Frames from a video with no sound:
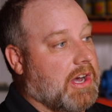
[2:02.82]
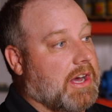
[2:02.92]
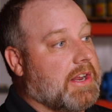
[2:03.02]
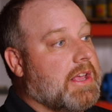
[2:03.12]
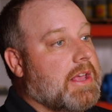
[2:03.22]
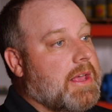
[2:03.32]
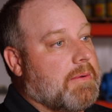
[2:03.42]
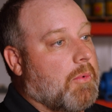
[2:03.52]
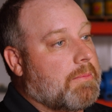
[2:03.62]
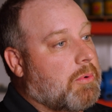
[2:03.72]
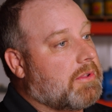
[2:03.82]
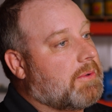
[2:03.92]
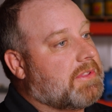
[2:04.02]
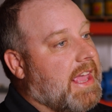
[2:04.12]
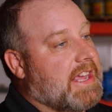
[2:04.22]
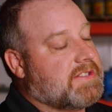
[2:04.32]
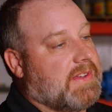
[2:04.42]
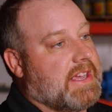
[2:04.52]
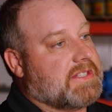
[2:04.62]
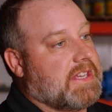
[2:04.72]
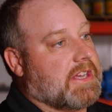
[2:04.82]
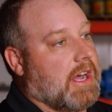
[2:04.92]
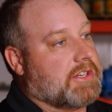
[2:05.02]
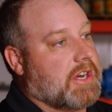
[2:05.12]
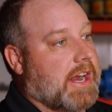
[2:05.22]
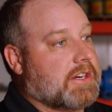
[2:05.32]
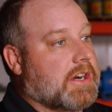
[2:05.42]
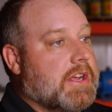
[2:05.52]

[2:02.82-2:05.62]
on, but more importantly with the HVAC contractor.